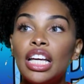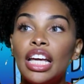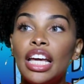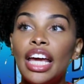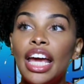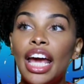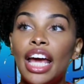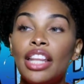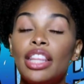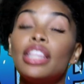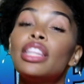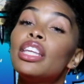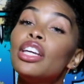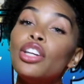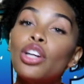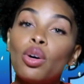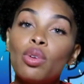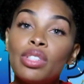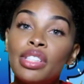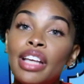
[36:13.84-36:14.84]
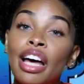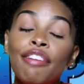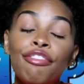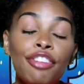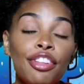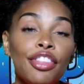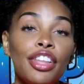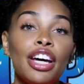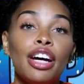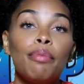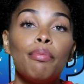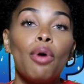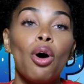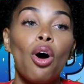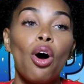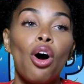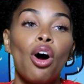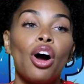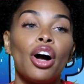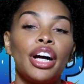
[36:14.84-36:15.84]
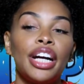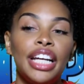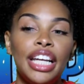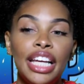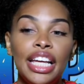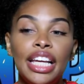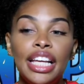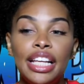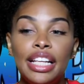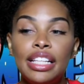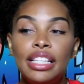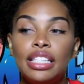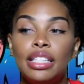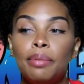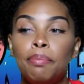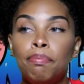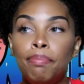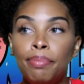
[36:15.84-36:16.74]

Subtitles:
and, you know, Zeph and them are his